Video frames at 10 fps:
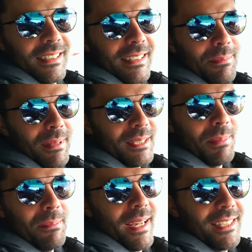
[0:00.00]
It must
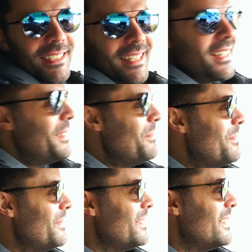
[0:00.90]
be major time.
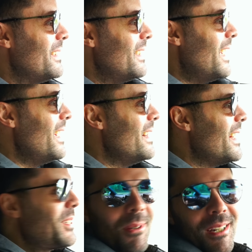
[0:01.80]
And
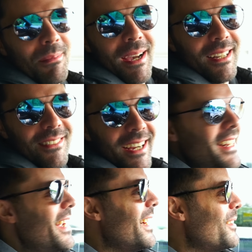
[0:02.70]
that's where I'm headed right
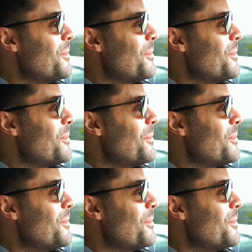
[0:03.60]
now.